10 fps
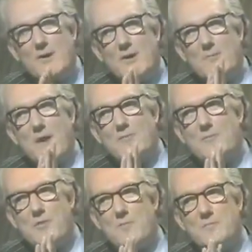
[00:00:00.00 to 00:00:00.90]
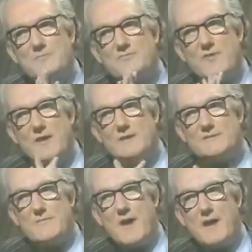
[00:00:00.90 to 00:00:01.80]
about the problems
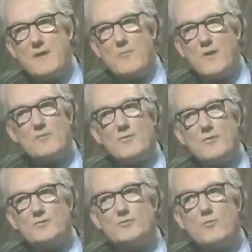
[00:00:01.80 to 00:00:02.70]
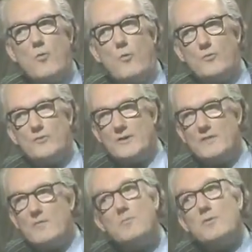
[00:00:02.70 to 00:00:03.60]
raised by whether or not you ought to
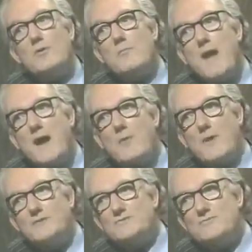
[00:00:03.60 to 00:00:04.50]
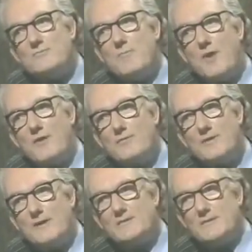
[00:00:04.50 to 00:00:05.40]
give a book back once you'd borrowed
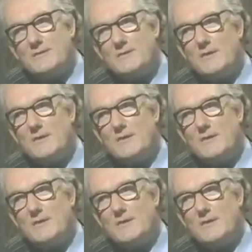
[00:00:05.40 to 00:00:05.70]
it, and